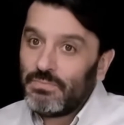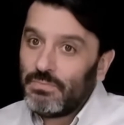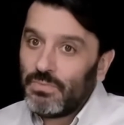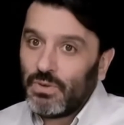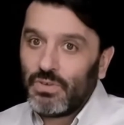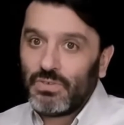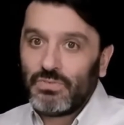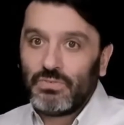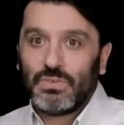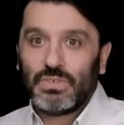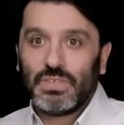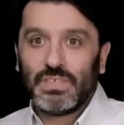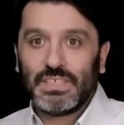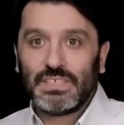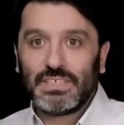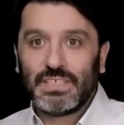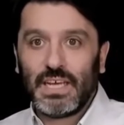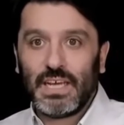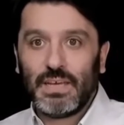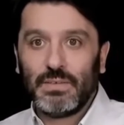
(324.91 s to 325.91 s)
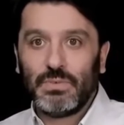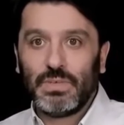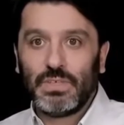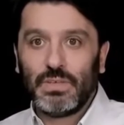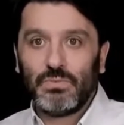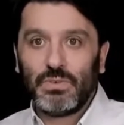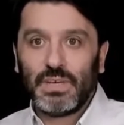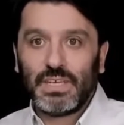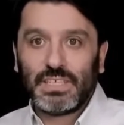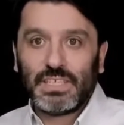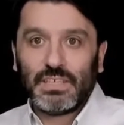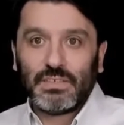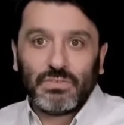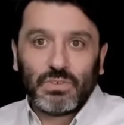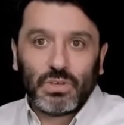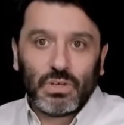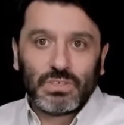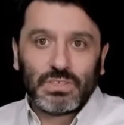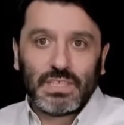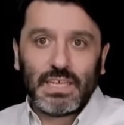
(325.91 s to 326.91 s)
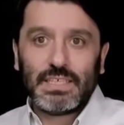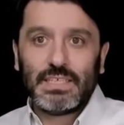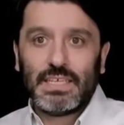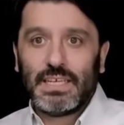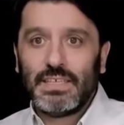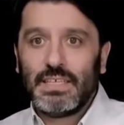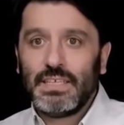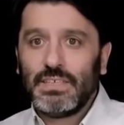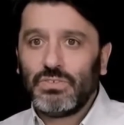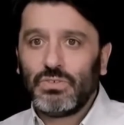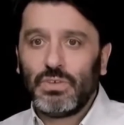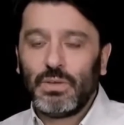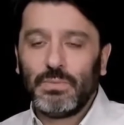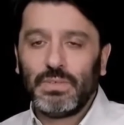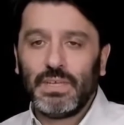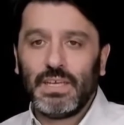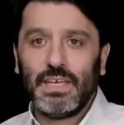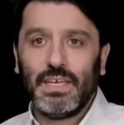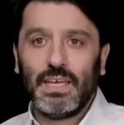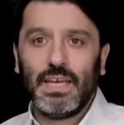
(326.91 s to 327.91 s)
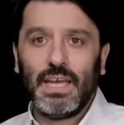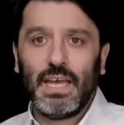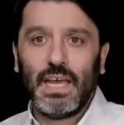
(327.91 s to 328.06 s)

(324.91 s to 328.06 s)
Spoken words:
both for the design with the writing of content and their scripting,